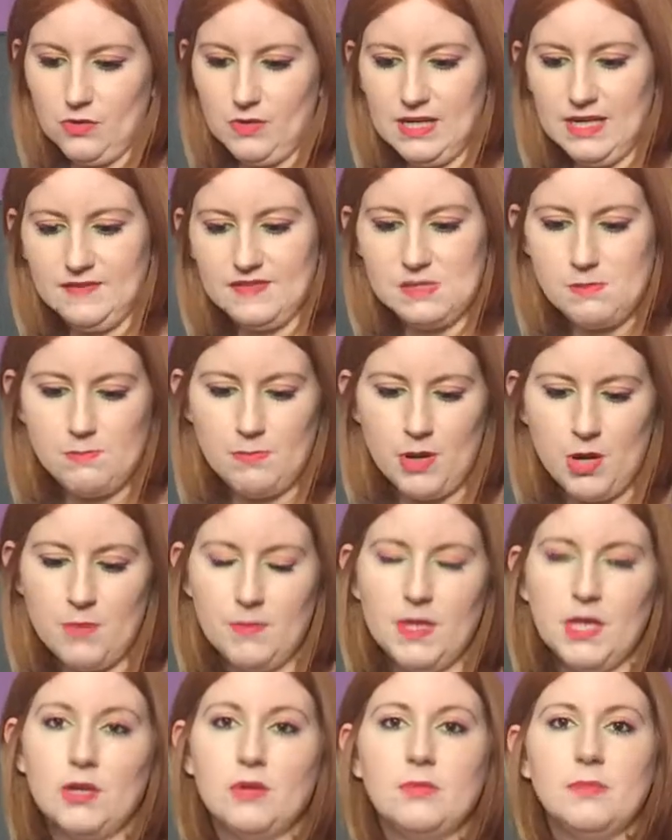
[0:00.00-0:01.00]
who lives in
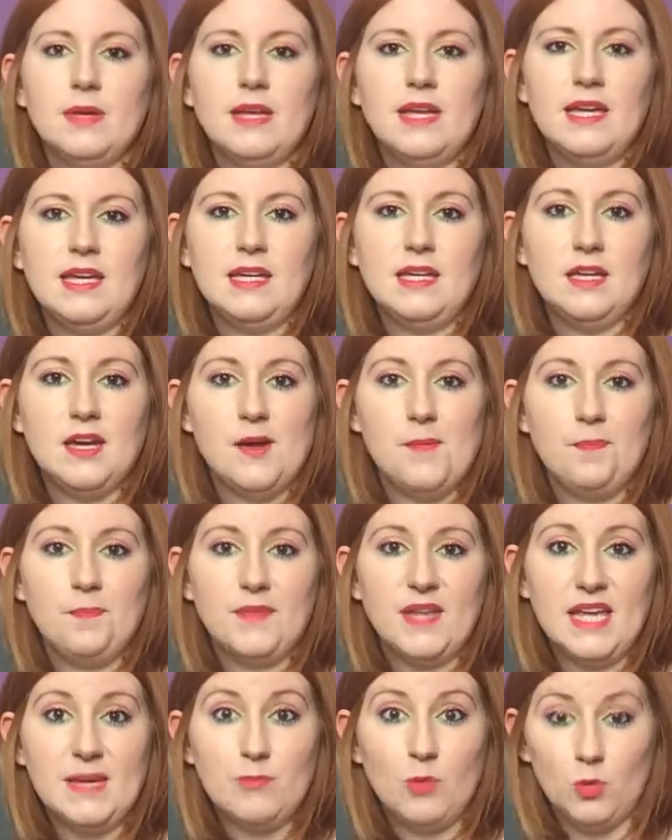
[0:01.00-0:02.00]
Birmingham, he
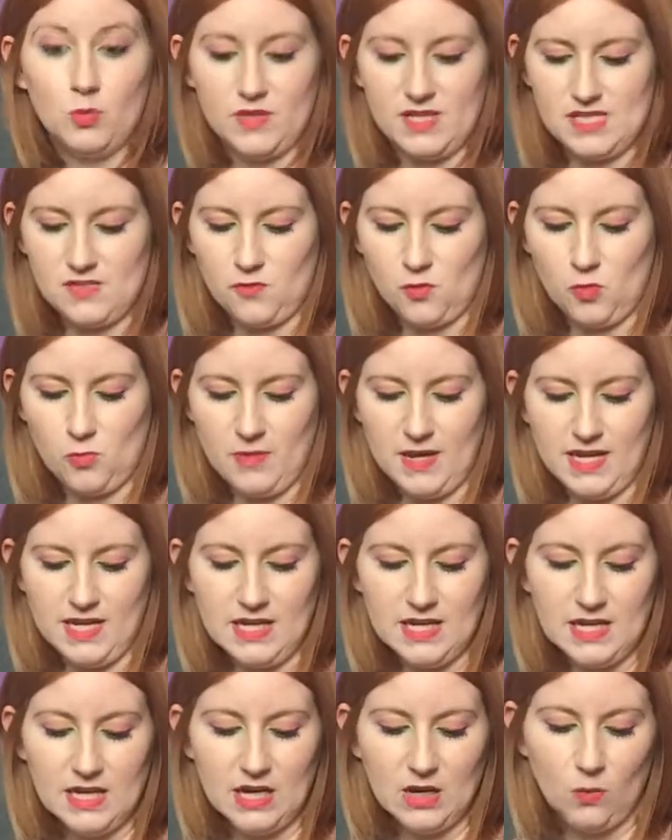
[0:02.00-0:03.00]
bought this for me,
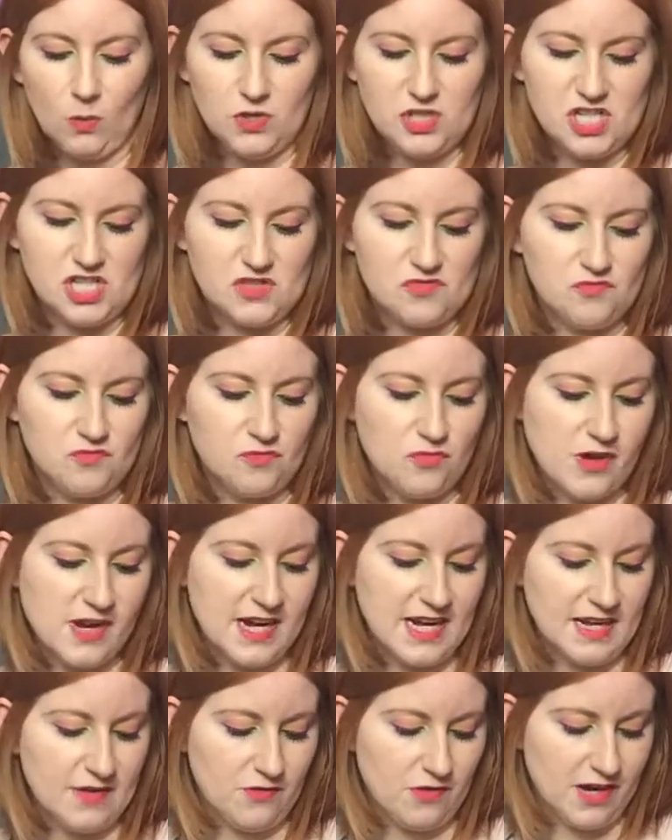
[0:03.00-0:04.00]
which is
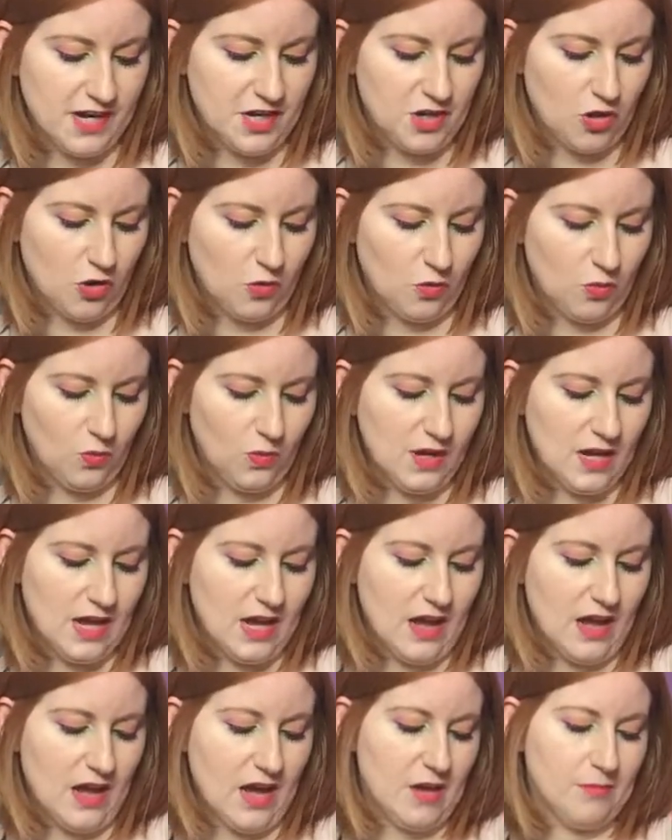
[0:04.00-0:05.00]
really cool.
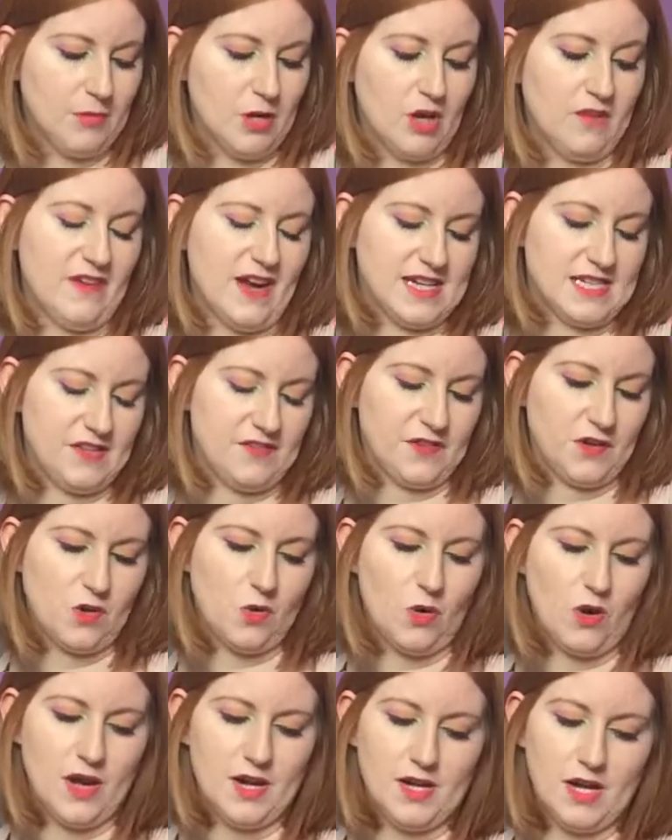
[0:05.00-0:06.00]
And I've had it for
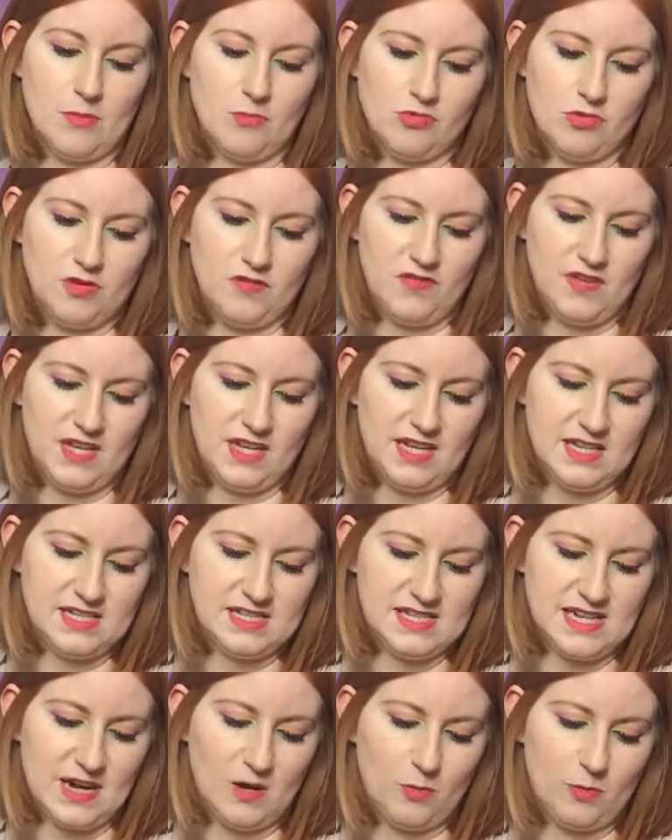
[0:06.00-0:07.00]
quite a number of
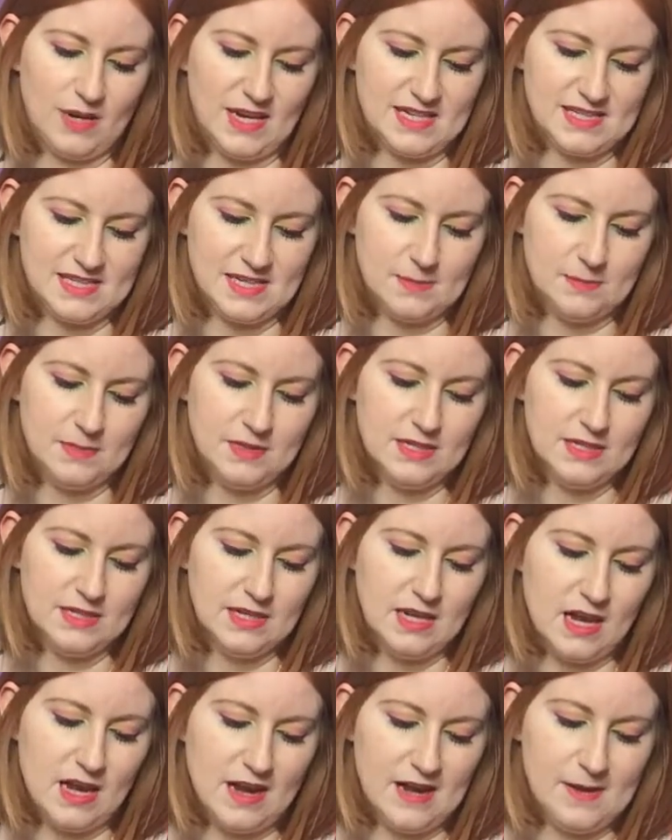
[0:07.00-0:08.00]
years now, bless him.
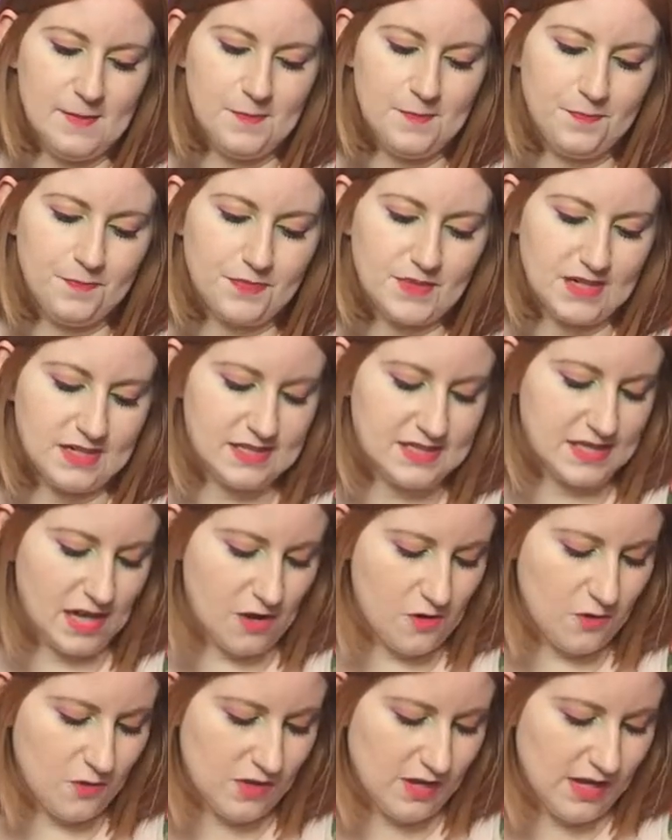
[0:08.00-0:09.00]

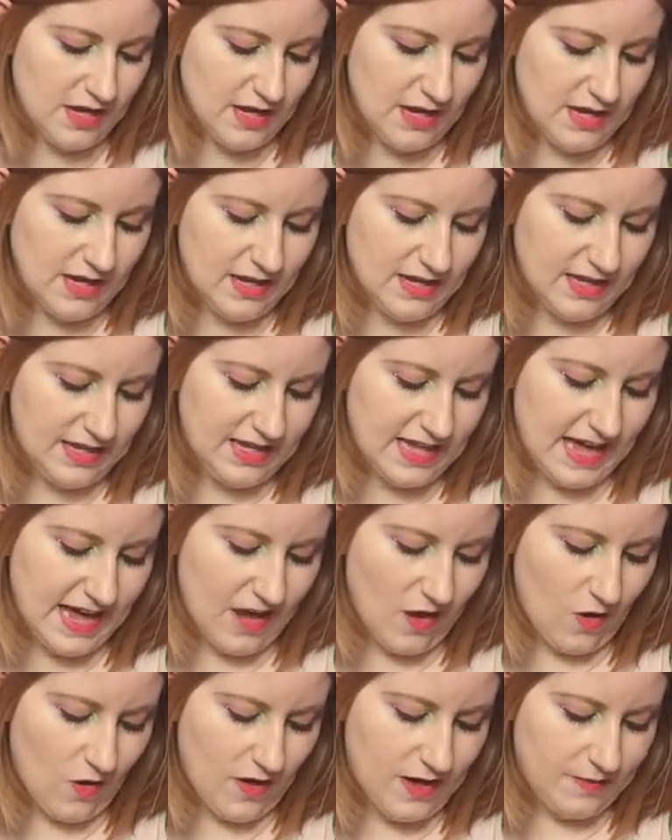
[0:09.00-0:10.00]
So
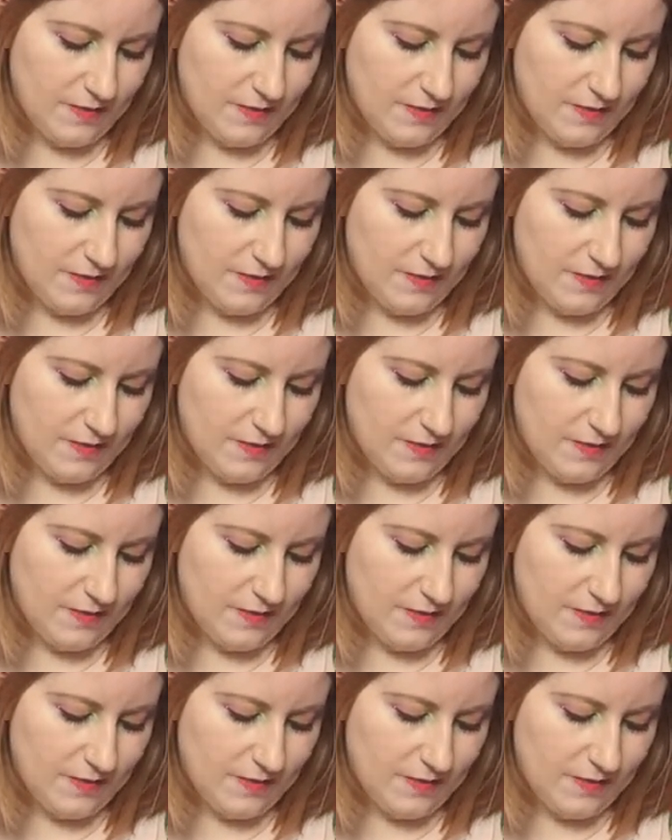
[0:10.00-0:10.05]
yeah,